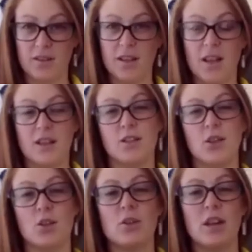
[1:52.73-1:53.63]
So you can
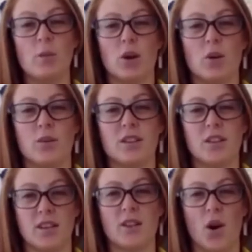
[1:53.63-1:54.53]
really work on those nice
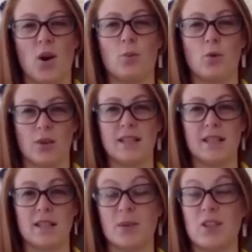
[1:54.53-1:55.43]
calm greetings,
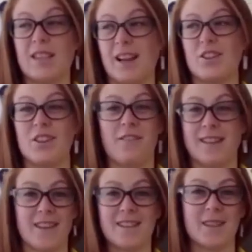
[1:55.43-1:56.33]
which is actually a
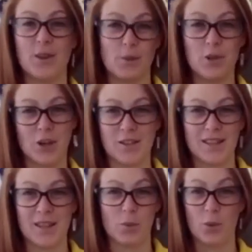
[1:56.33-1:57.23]
fantastic opportunity that
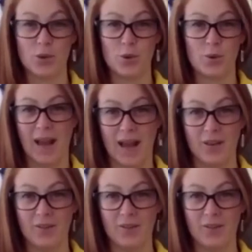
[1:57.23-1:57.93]
we wouldn't normally have,